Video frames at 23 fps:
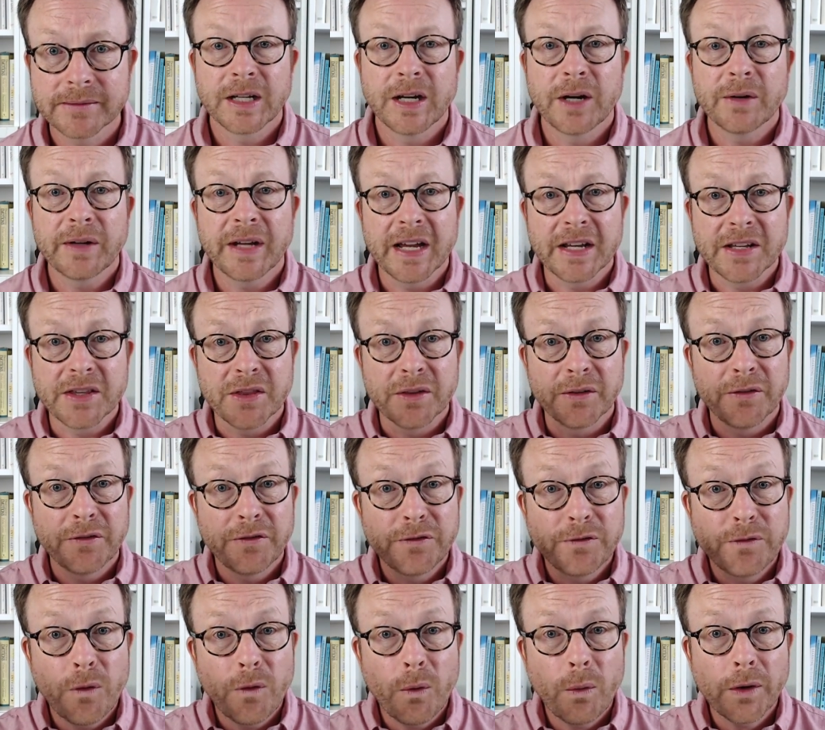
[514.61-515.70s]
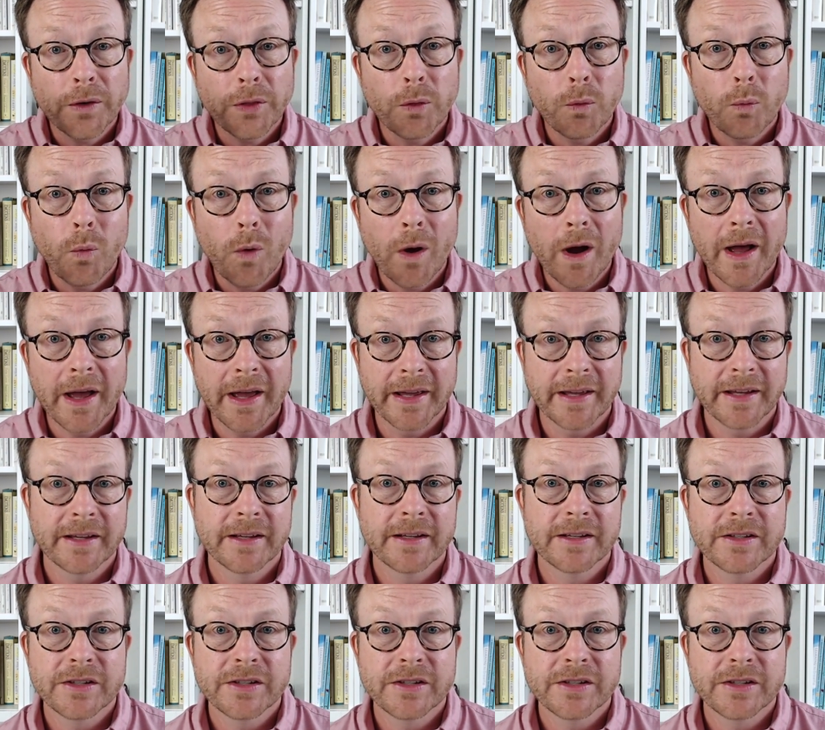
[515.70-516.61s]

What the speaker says: Okay, the fourth way